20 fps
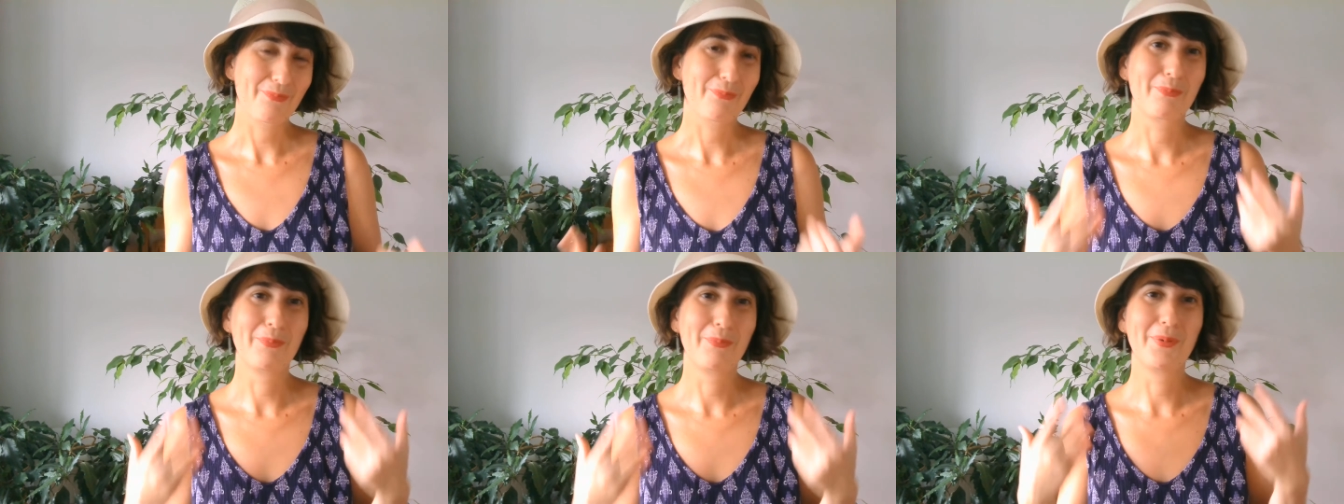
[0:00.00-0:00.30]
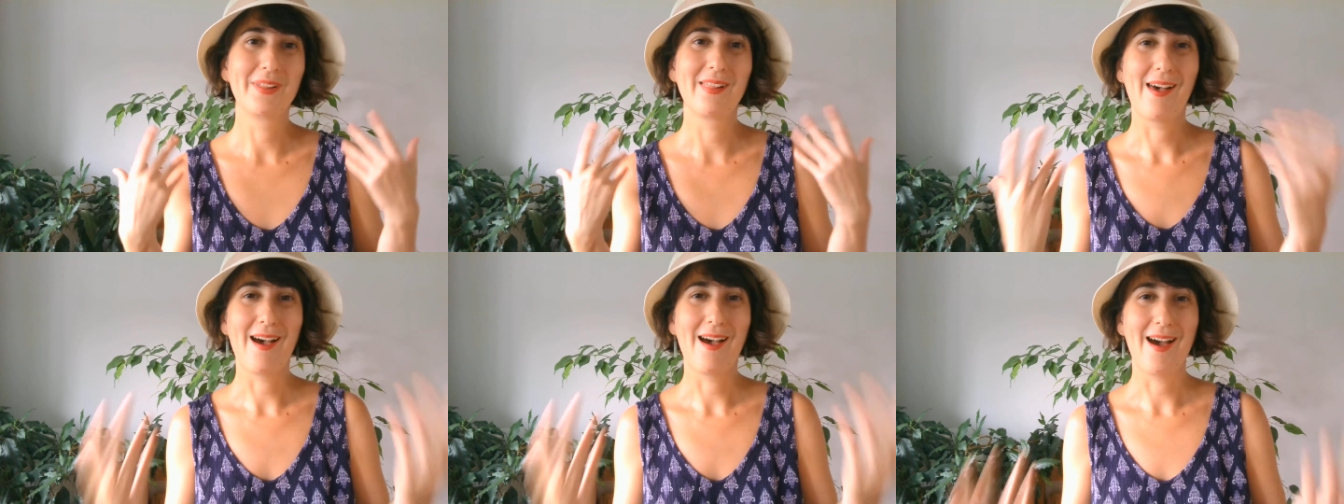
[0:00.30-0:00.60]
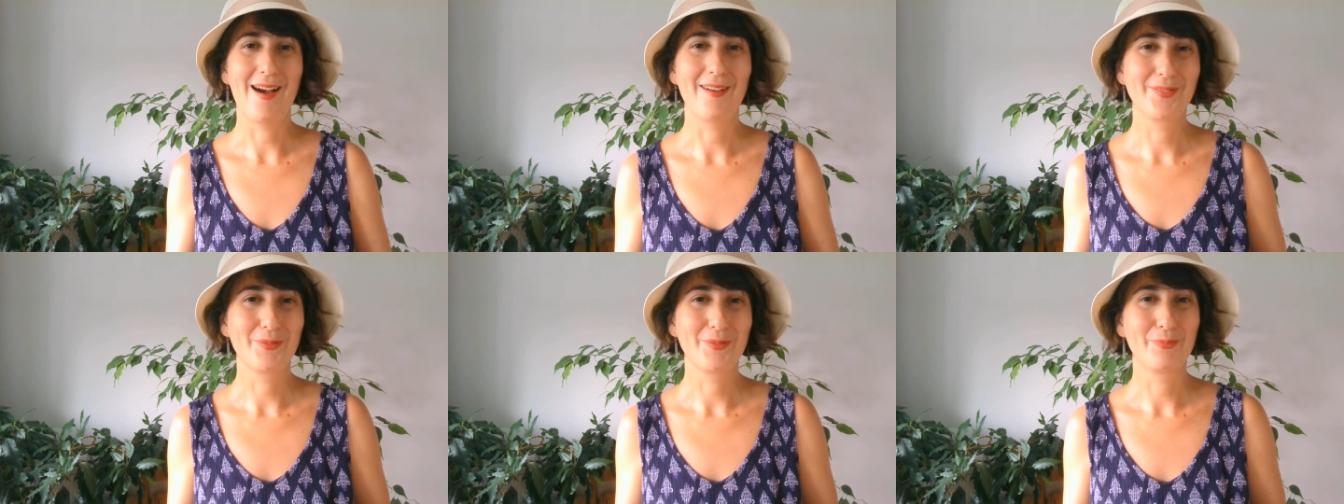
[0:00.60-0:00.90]

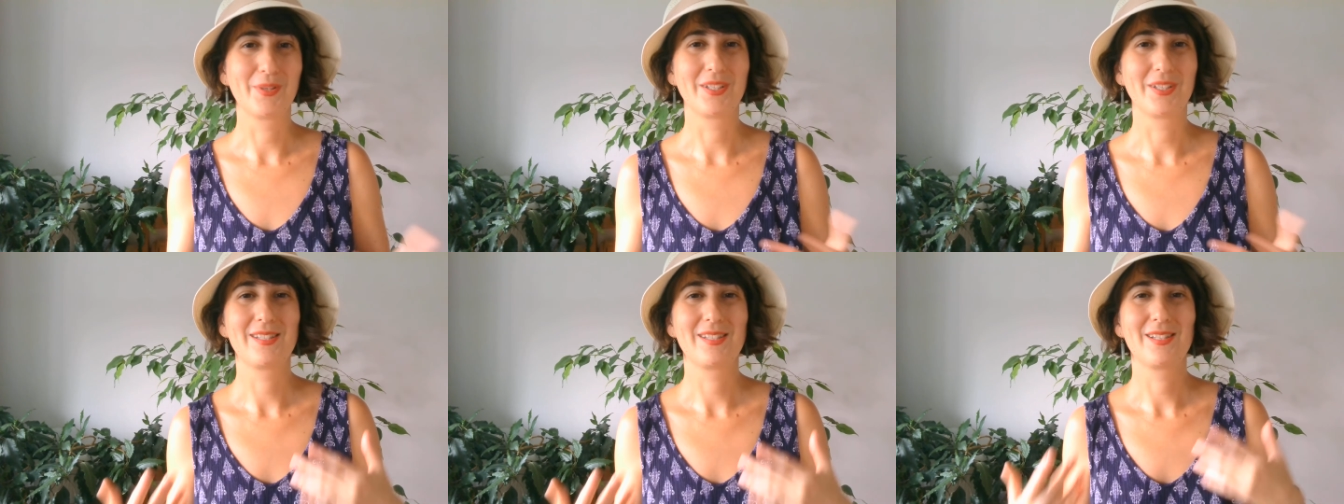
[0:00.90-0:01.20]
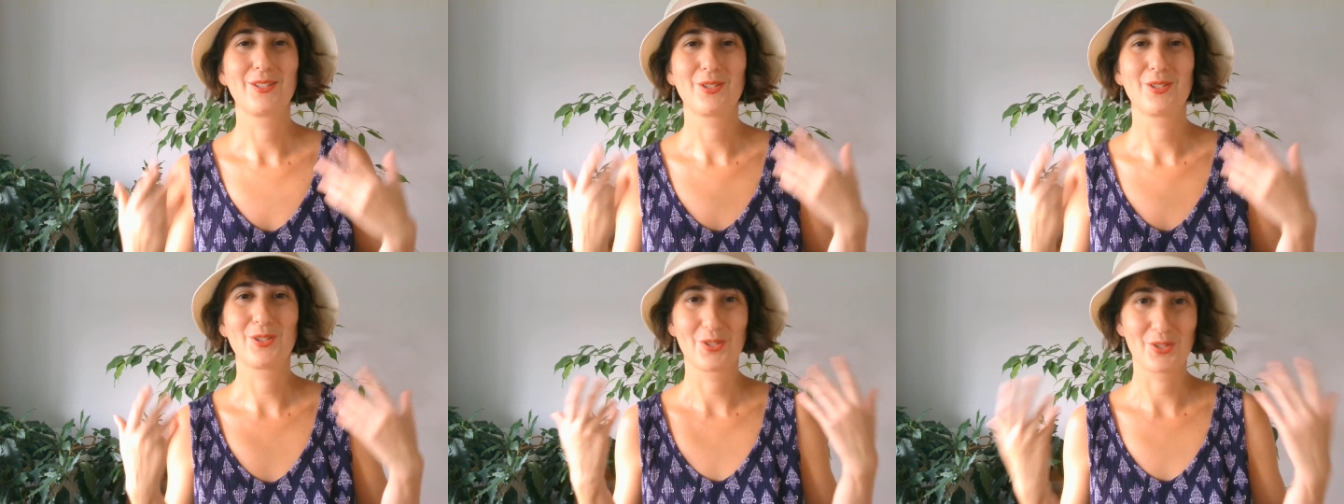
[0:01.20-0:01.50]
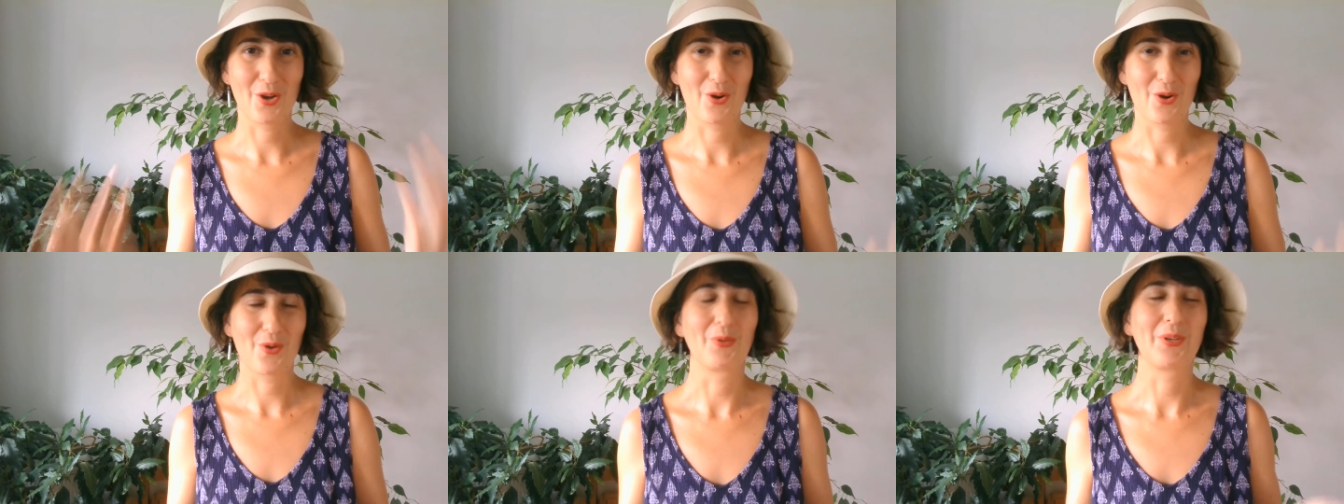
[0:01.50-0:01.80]
beloved but
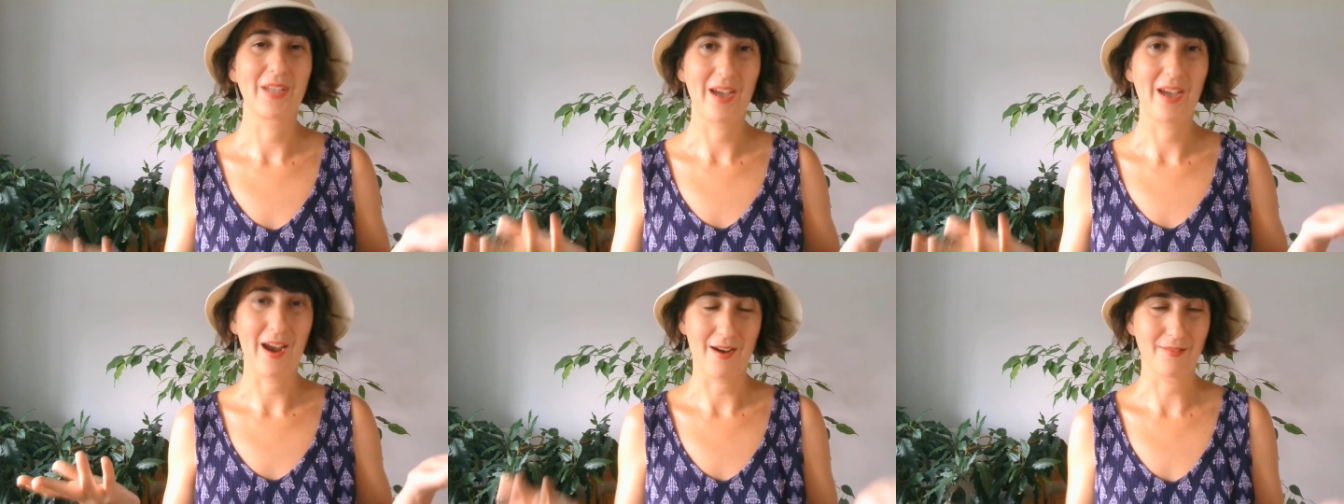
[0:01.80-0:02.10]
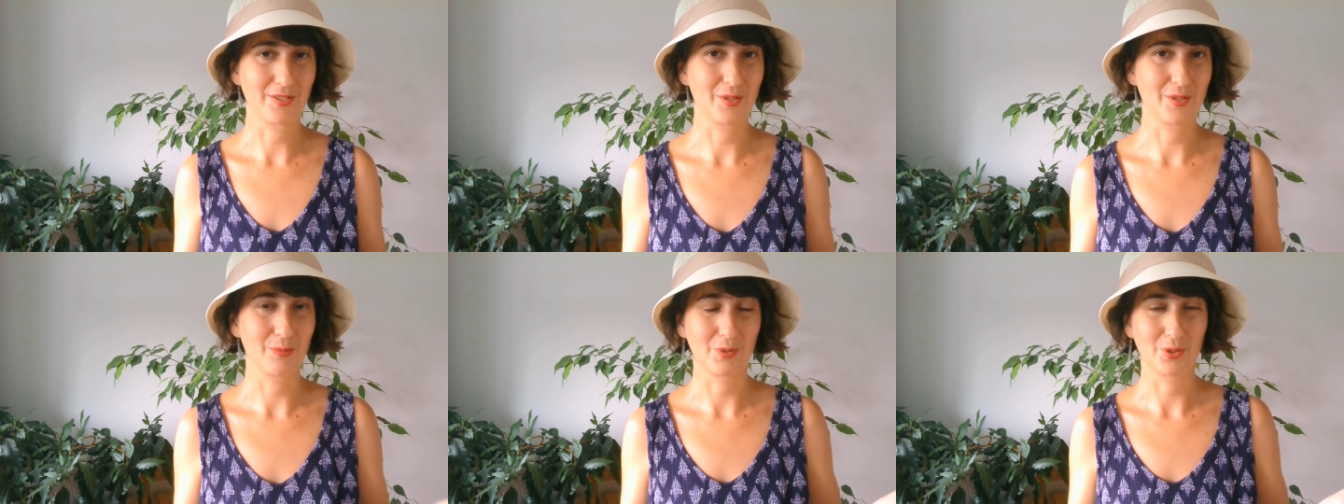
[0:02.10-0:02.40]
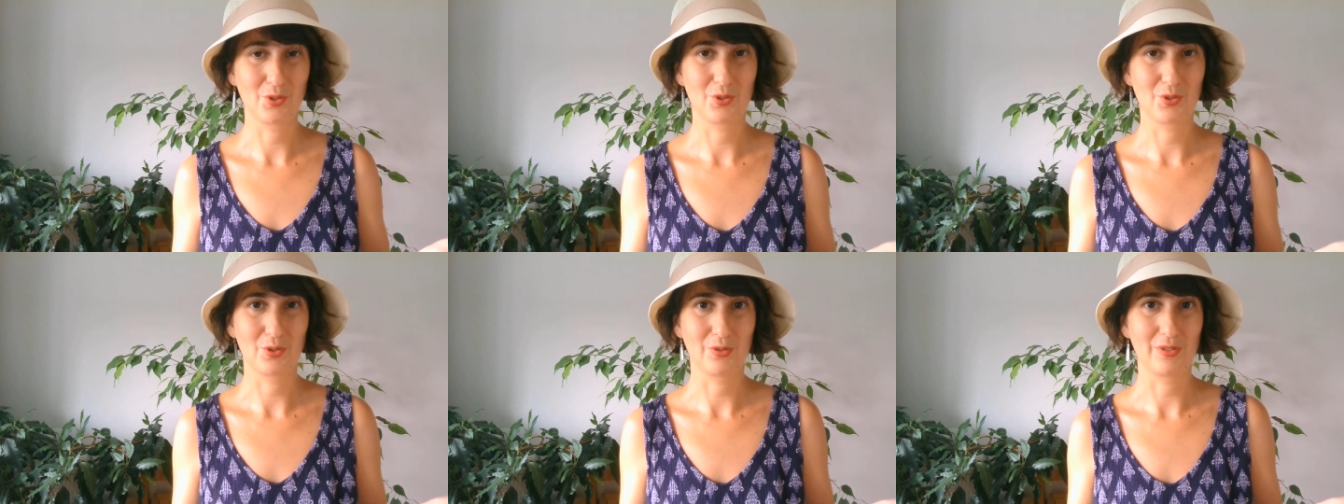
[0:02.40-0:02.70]
so
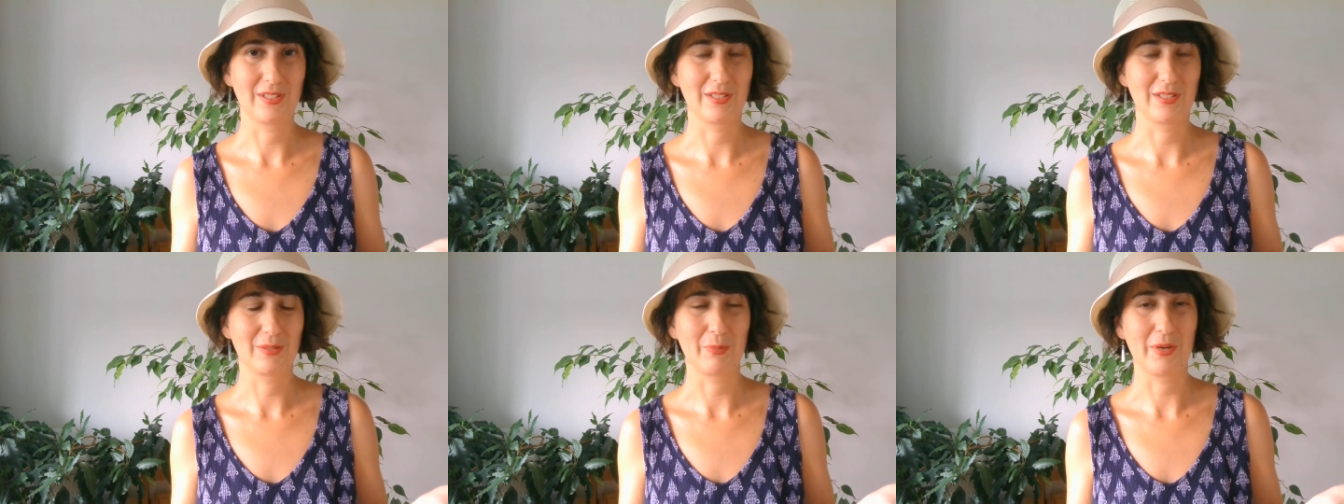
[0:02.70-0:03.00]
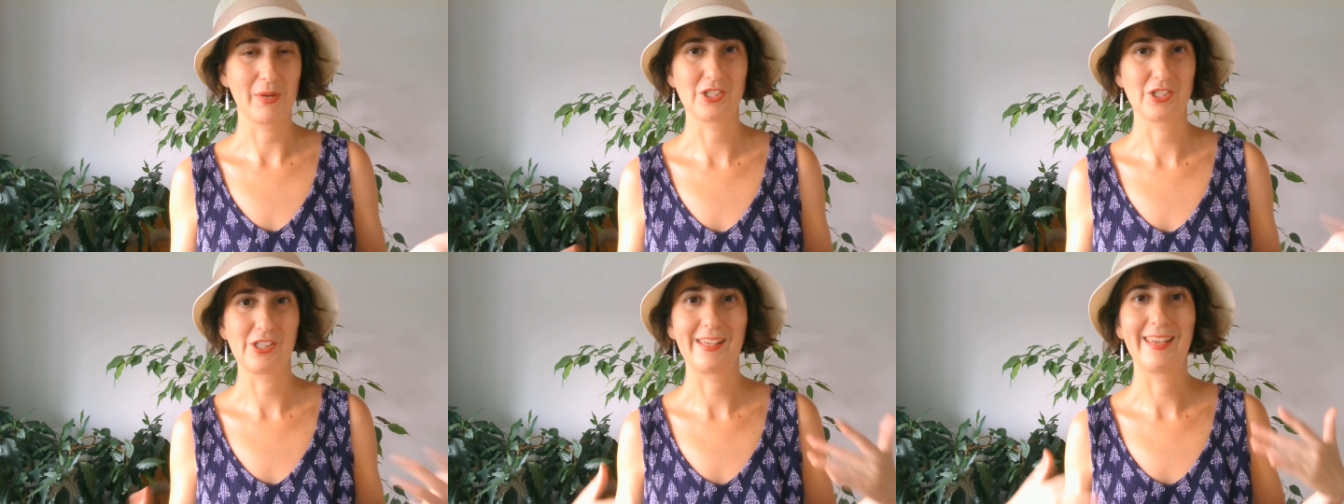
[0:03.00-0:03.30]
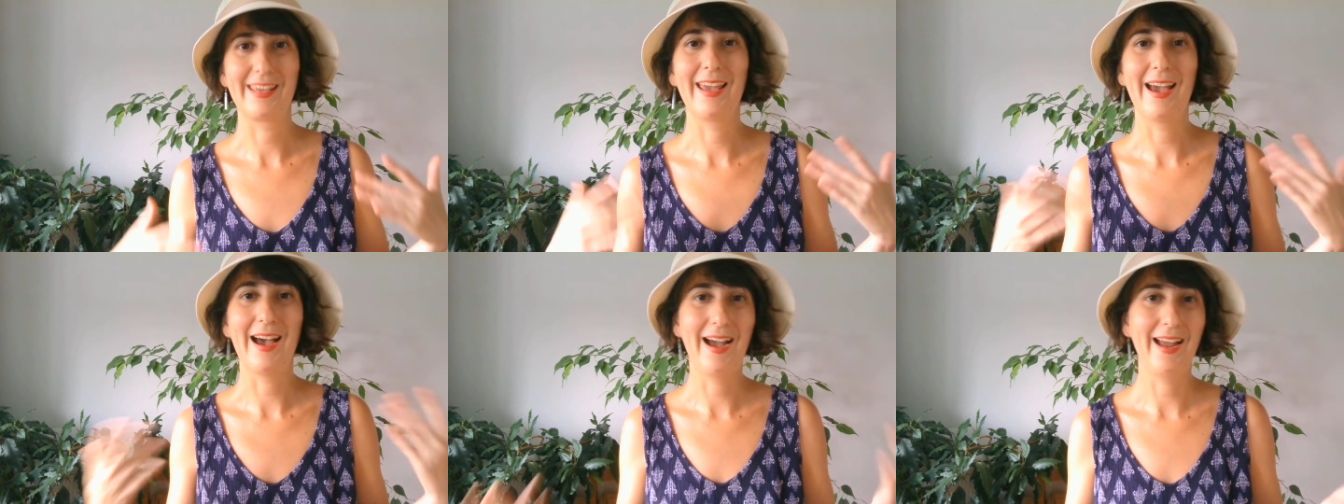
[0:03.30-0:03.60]
uncomfortable shoes,
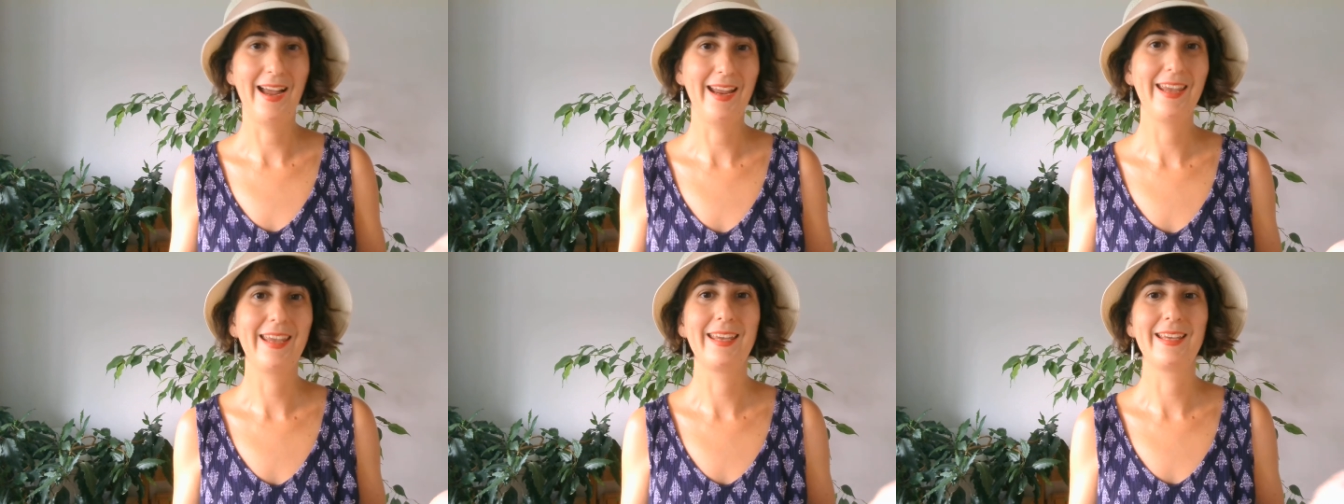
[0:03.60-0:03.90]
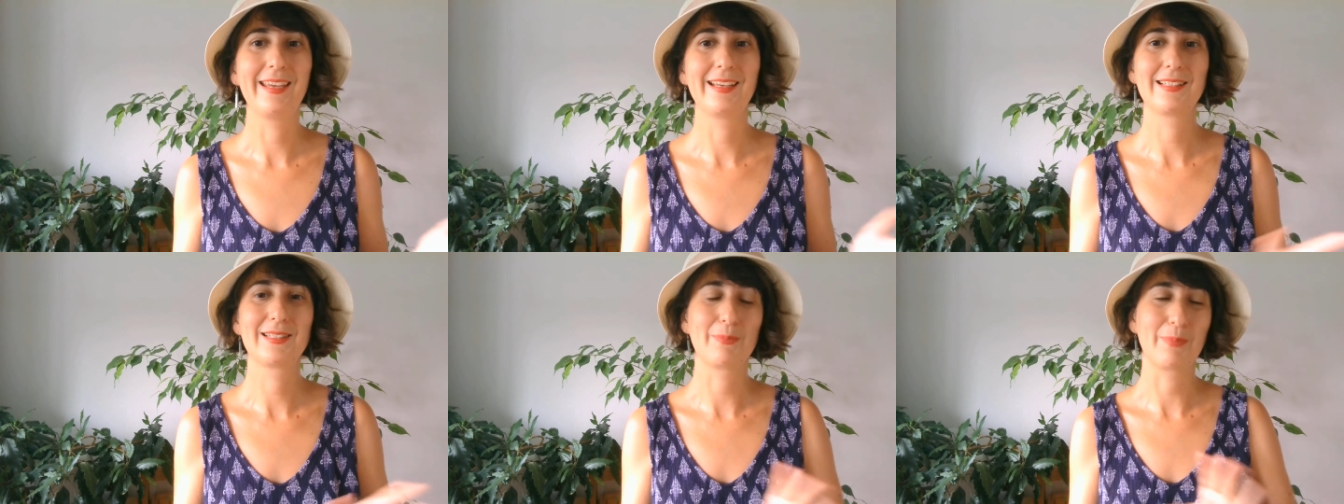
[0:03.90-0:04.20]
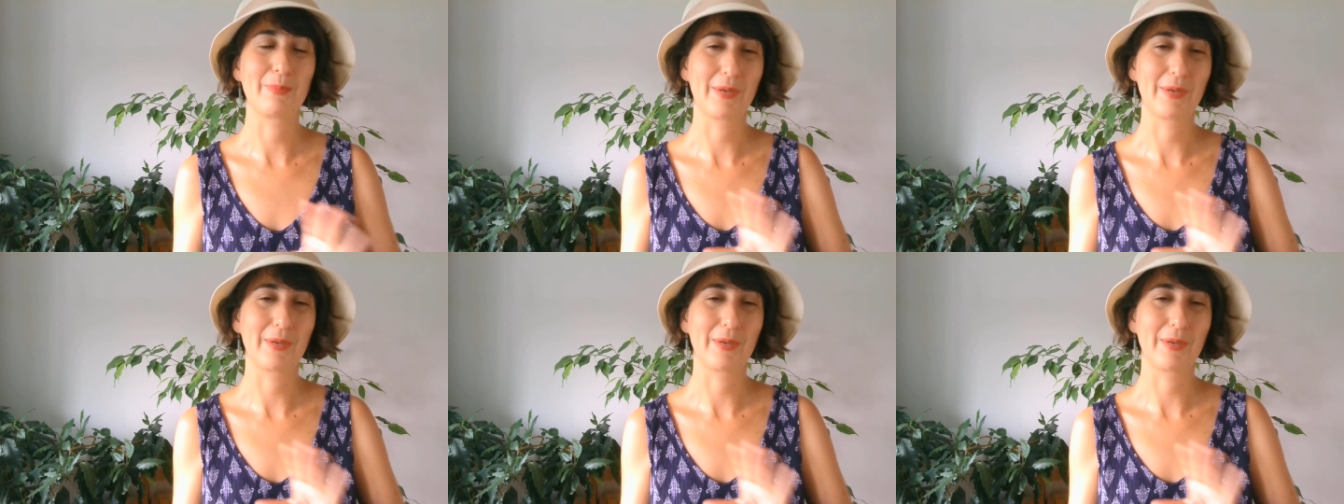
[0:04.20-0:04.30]
especially high heels,